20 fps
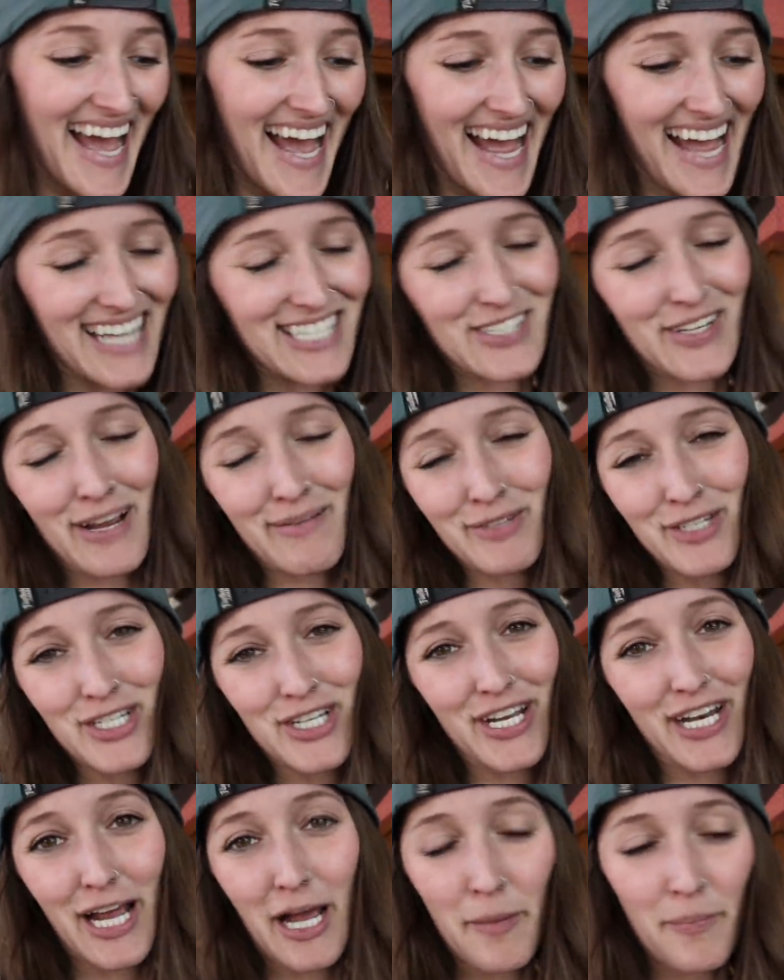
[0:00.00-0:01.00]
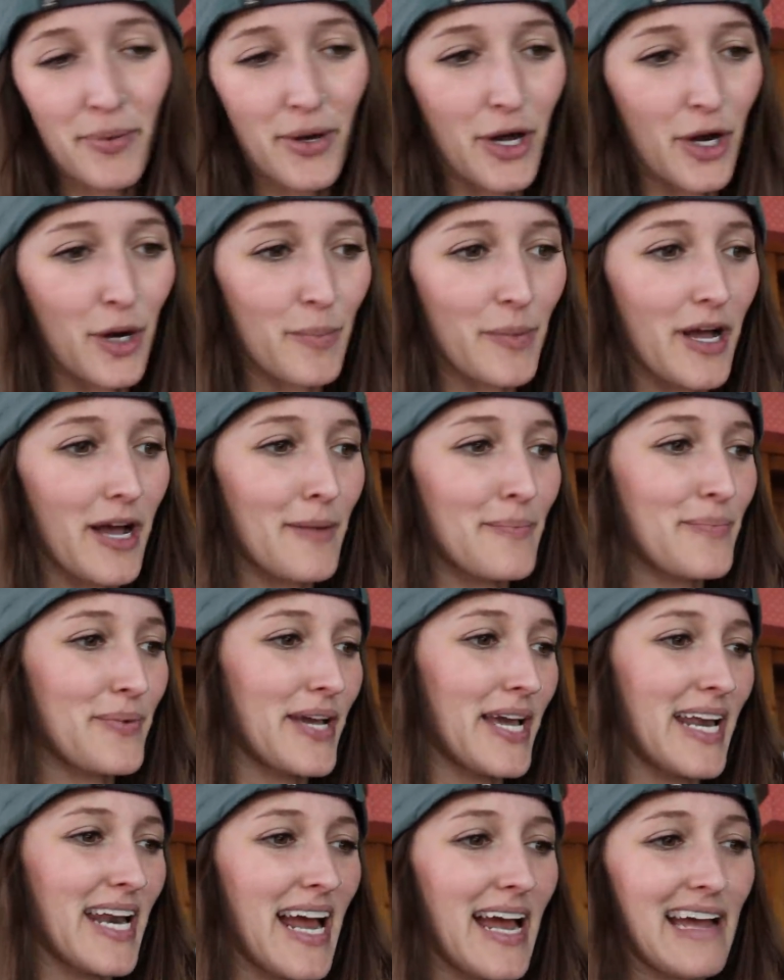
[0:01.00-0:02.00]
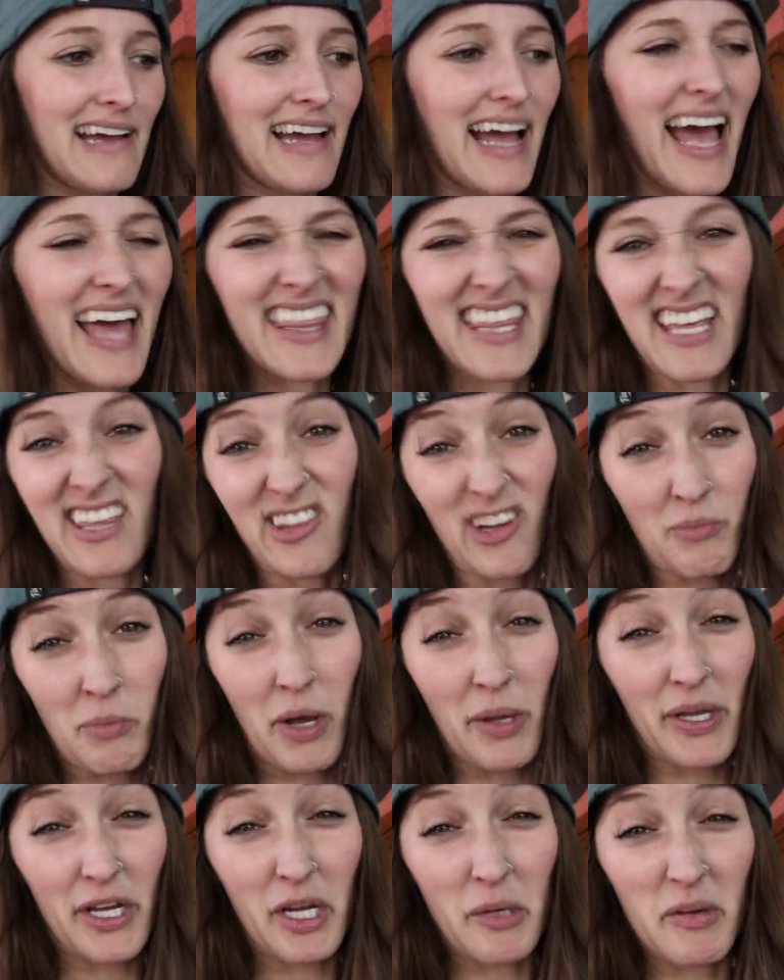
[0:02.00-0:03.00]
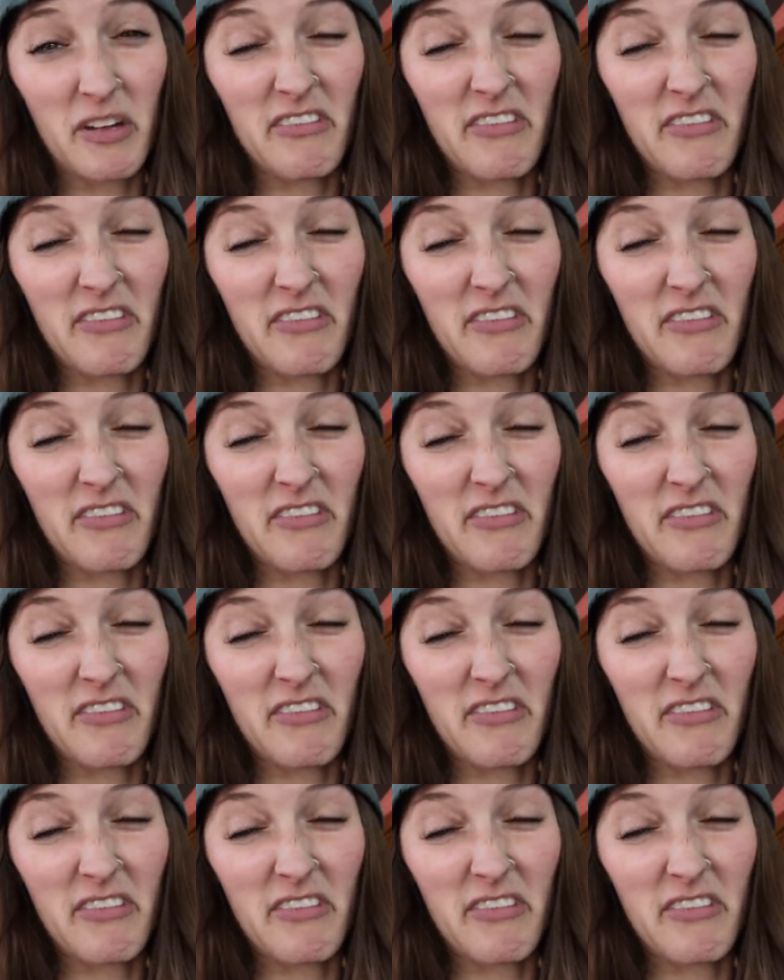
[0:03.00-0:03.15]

Uh, so I'm just going to up pot them up, and I, I think they're probably going to be